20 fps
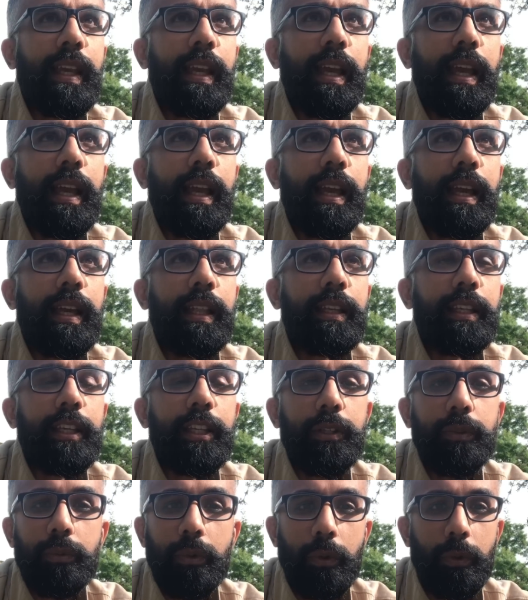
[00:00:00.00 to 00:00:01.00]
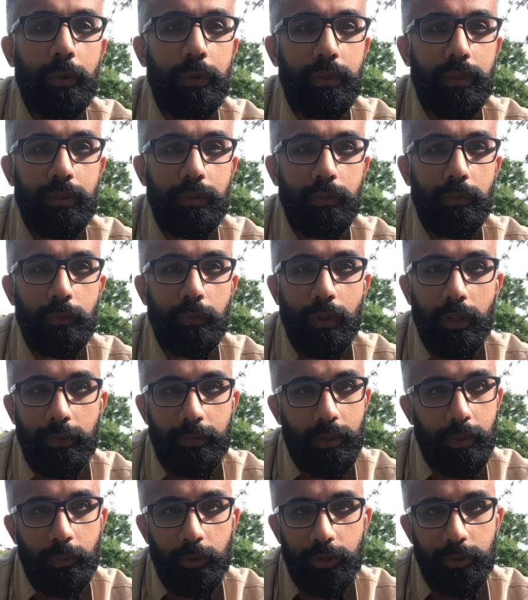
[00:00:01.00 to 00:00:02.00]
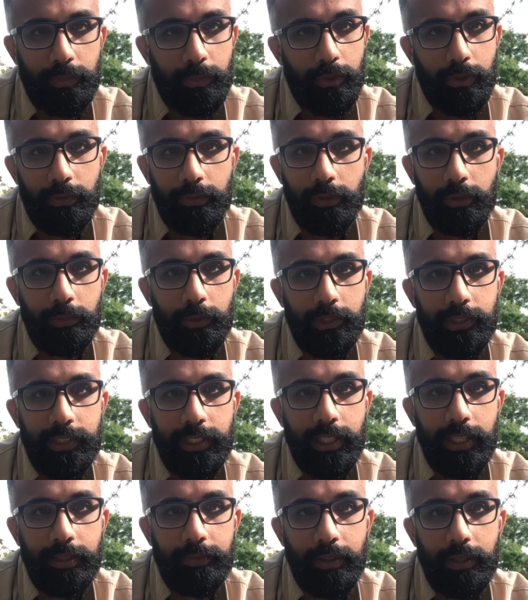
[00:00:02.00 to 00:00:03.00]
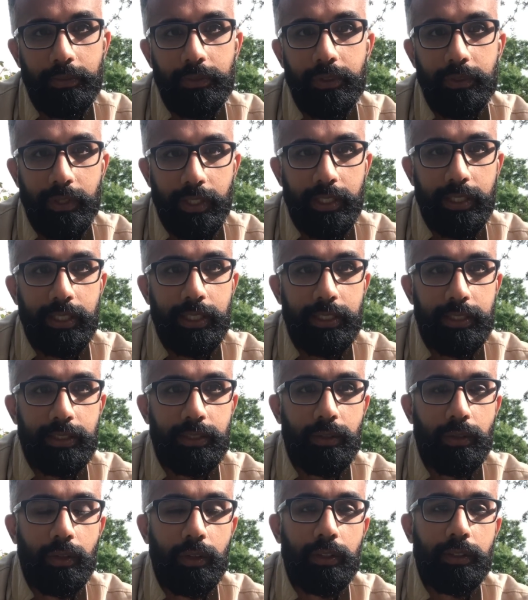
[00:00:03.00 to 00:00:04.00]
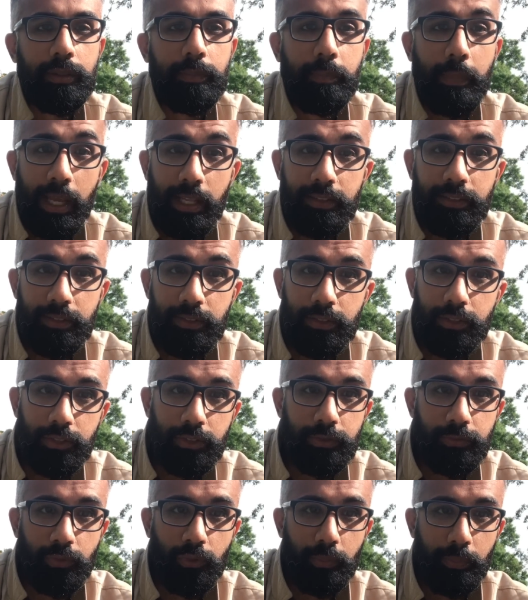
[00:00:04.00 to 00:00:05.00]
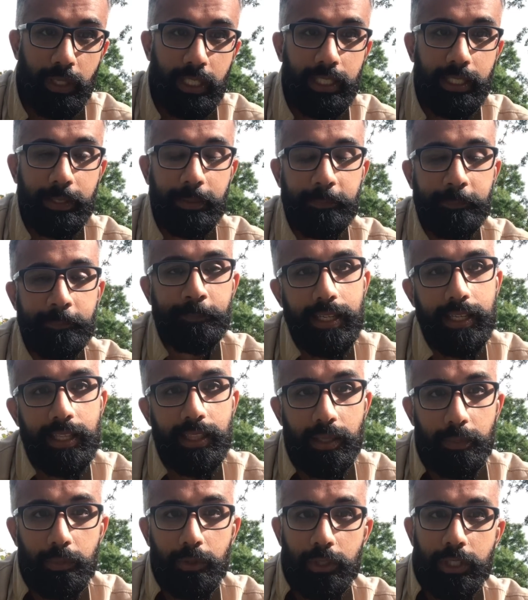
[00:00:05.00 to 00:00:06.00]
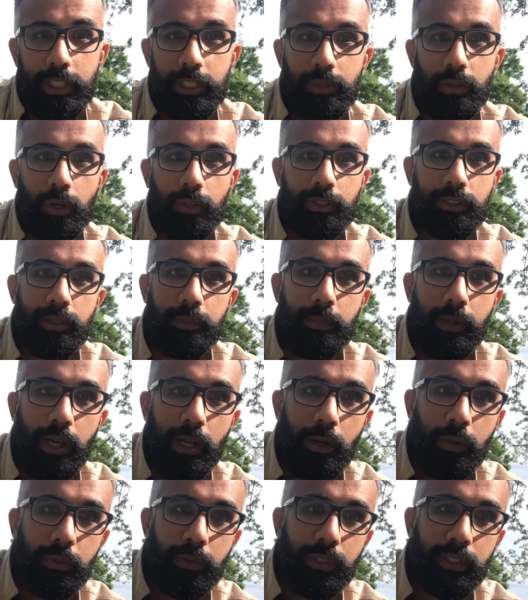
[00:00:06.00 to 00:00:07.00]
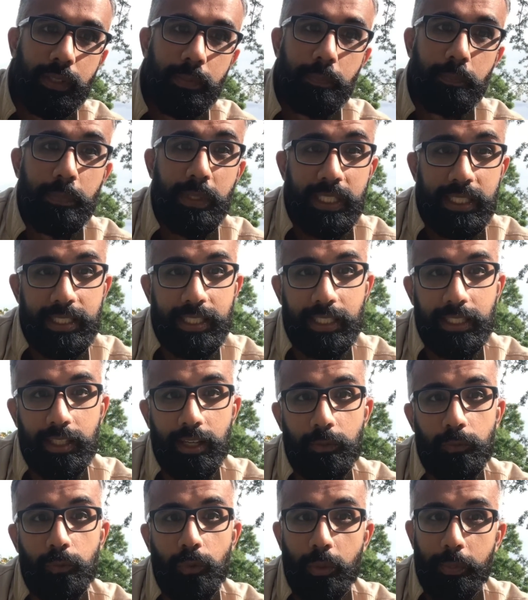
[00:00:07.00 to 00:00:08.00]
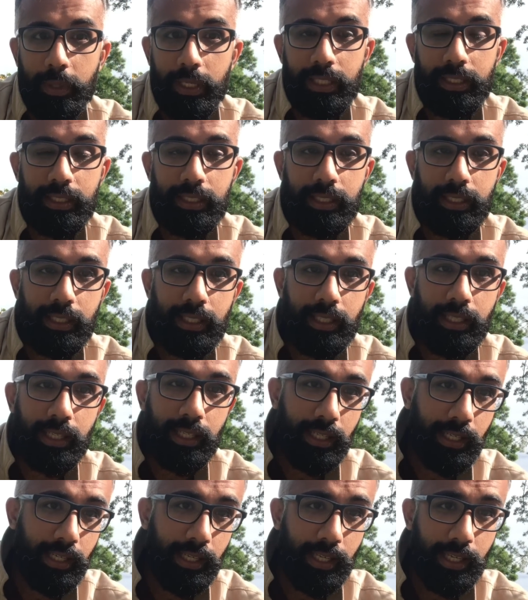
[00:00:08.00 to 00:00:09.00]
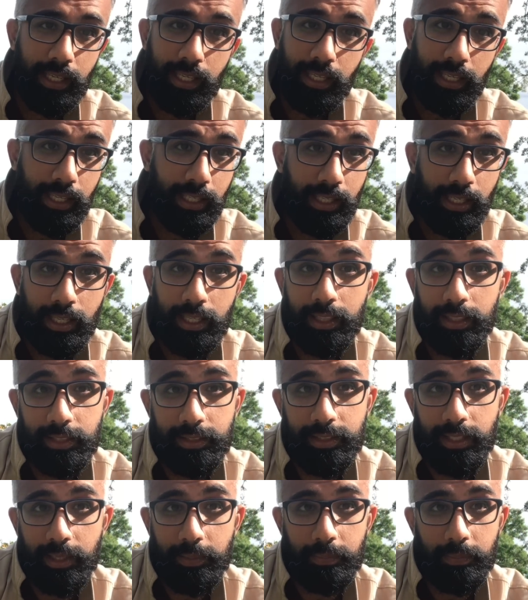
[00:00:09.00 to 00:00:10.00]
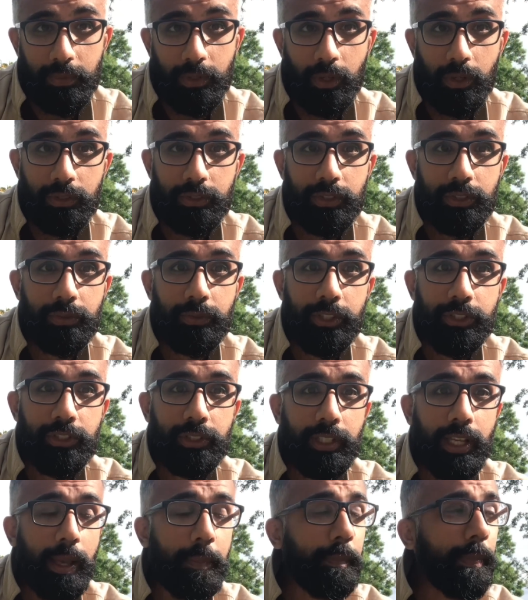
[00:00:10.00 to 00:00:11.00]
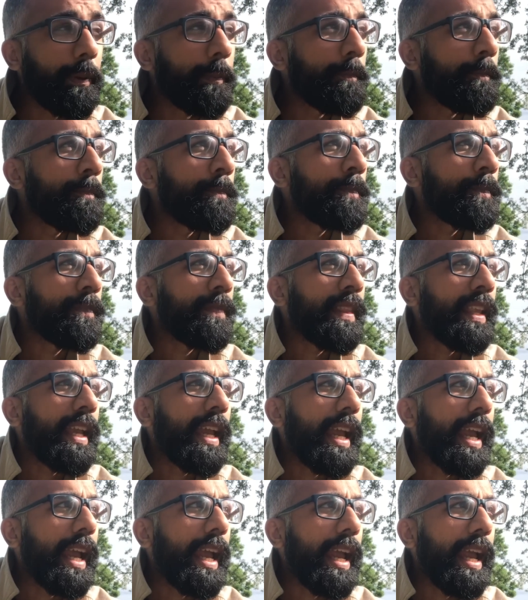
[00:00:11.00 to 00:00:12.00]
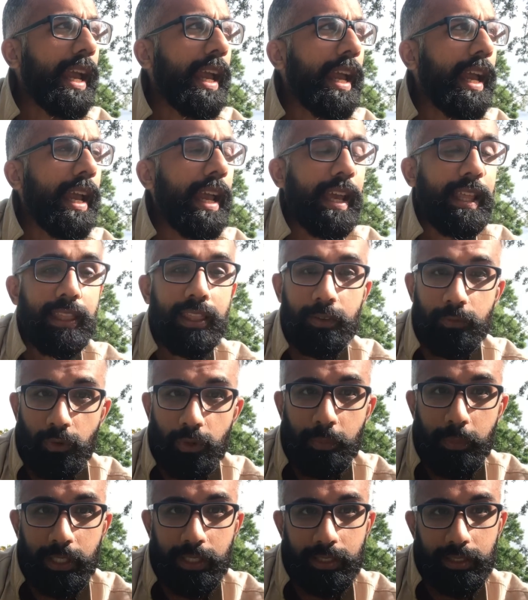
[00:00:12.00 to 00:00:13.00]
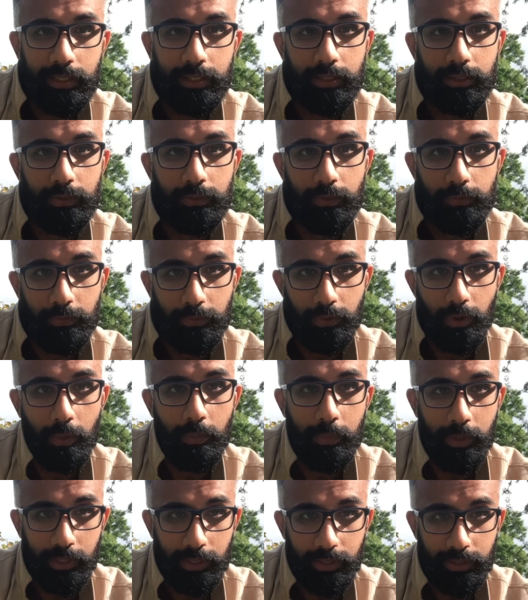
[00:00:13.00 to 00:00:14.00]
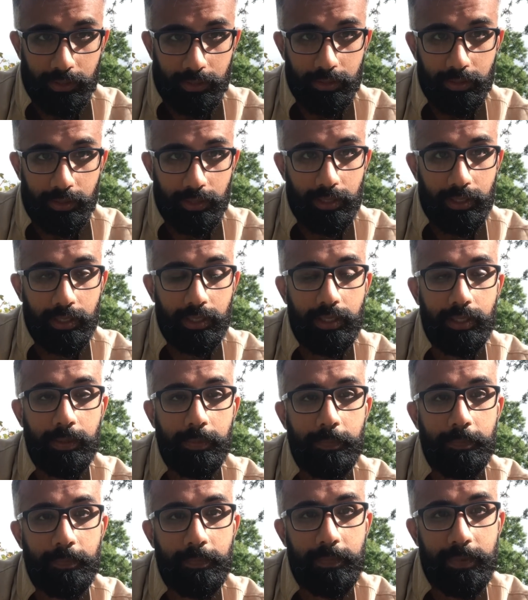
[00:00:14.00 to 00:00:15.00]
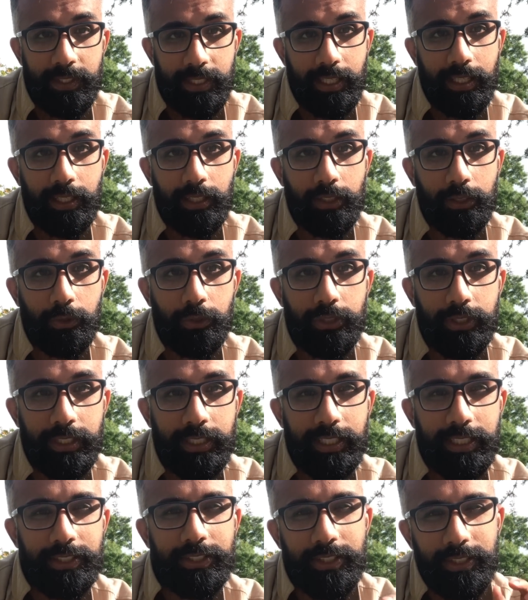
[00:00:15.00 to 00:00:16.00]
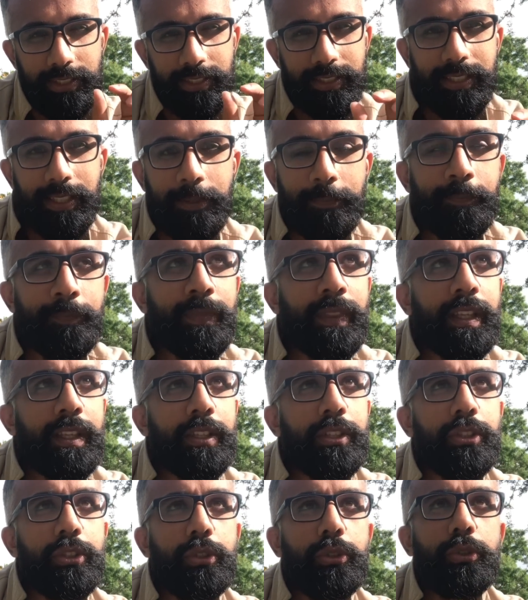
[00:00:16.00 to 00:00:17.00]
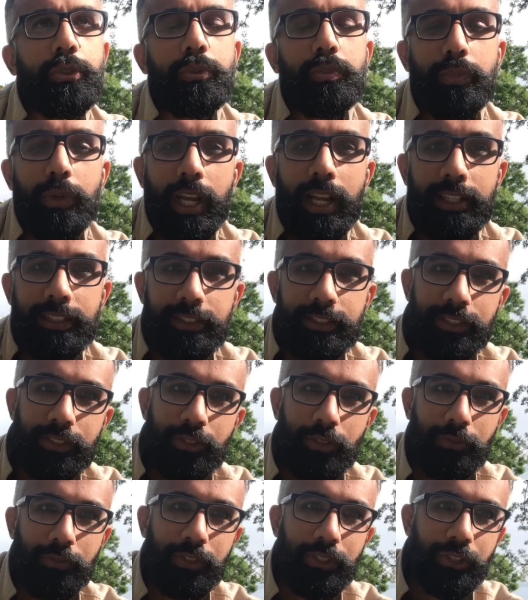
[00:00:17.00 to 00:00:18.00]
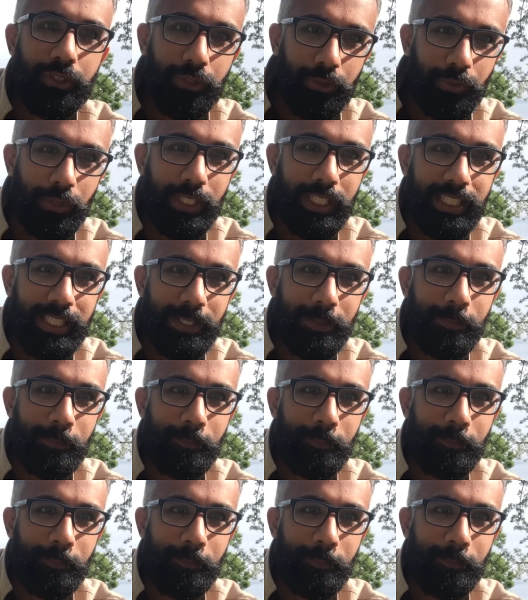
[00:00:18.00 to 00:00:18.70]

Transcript: And he wrote one of the most beautiful books that I've ever read. It's called Man's Search for Meaning. In the book, he talks about meeting a woman in the same concentration camp. The woman from her cell could see just two branches of a tree,